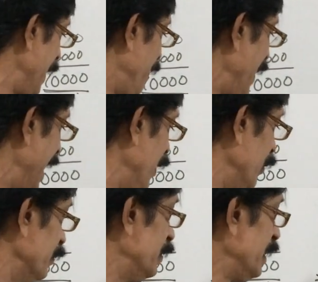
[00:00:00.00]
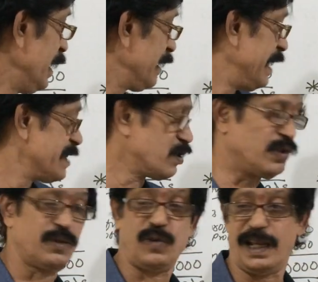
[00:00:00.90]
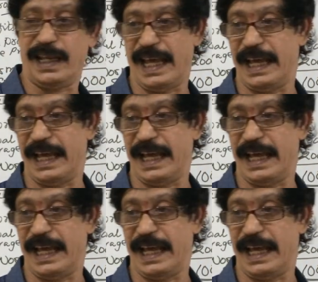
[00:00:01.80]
by 5. That is equal to 1